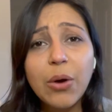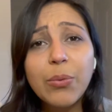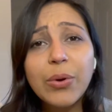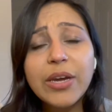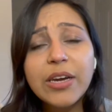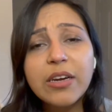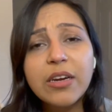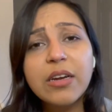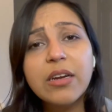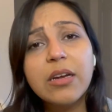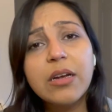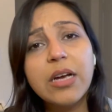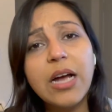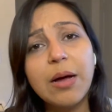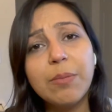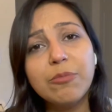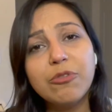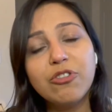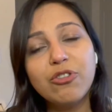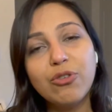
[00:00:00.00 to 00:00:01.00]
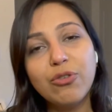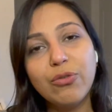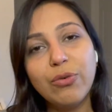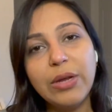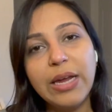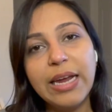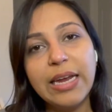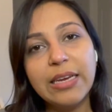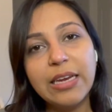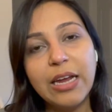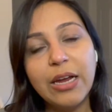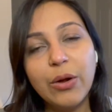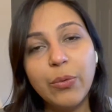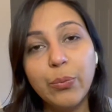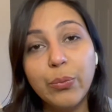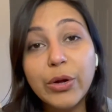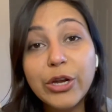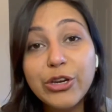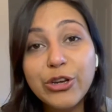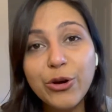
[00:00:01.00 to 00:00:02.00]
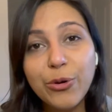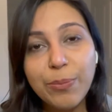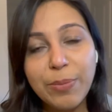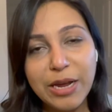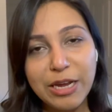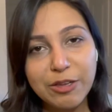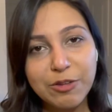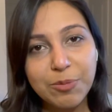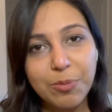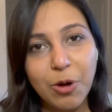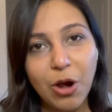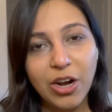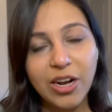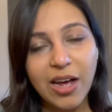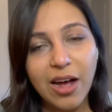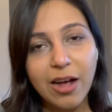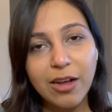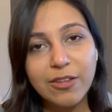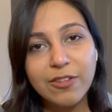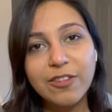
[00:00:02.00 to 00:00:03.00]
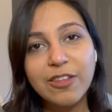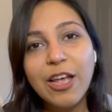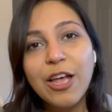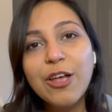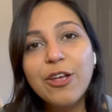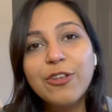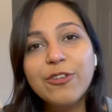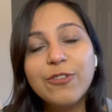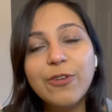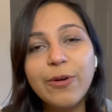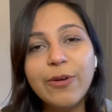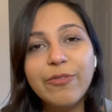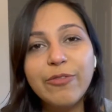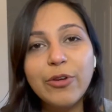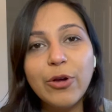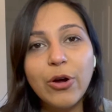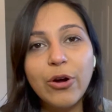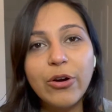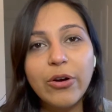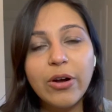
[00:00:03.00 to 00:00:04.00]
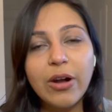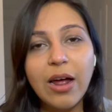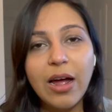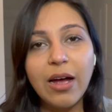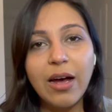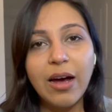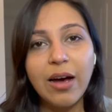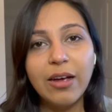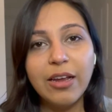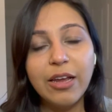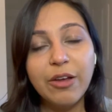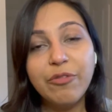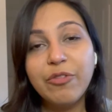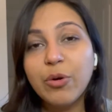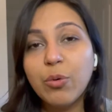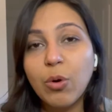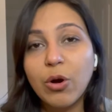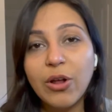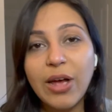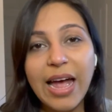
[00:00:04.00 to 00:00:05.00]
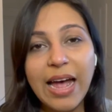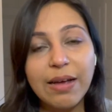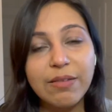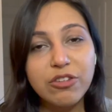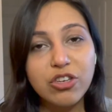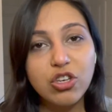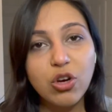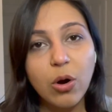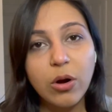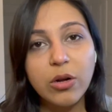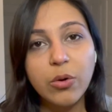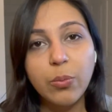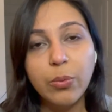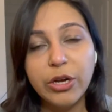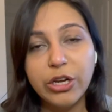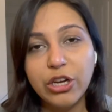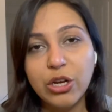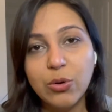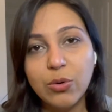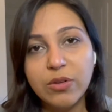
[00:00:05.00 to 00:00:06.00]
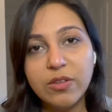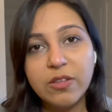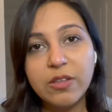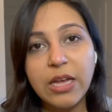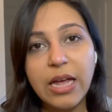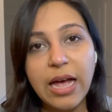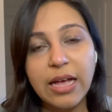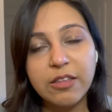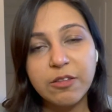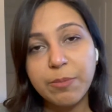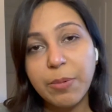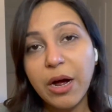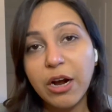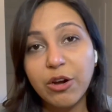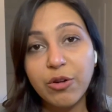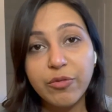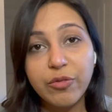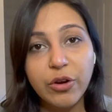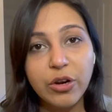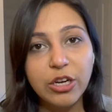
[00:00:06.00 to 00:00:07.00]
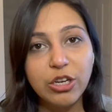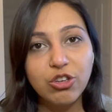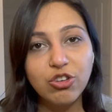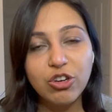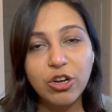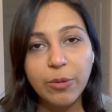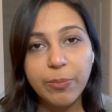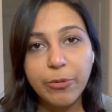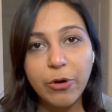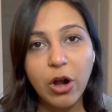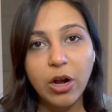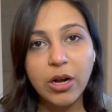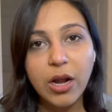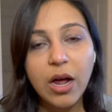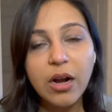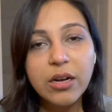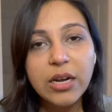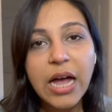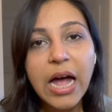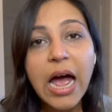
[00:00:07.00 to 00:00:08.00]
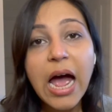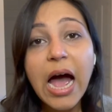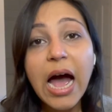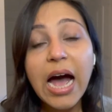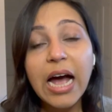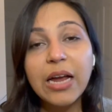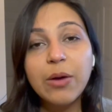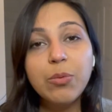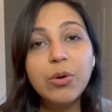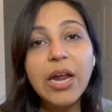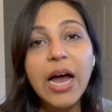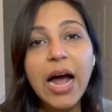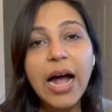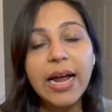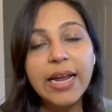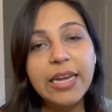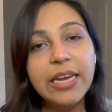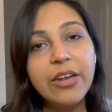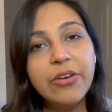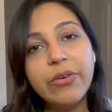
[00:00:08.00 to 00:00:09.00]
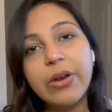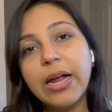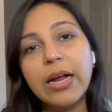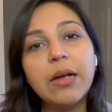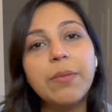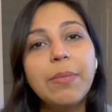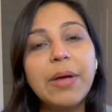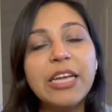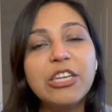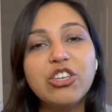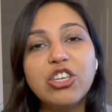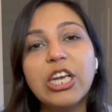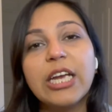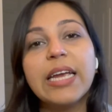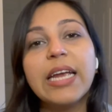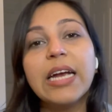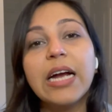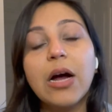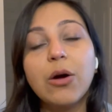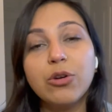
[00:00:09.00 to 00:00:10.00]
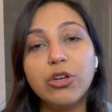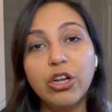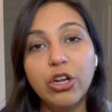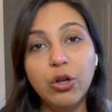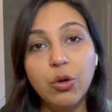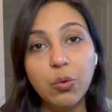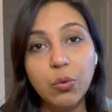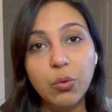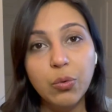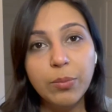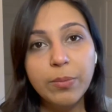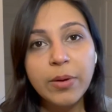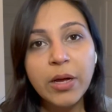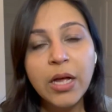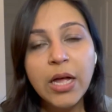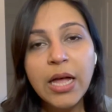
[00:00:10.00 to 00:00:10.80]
when it comes to creating video-based products, so if you're if you want to have short videos as part of your digital product, I would highly recommend checking out Loom.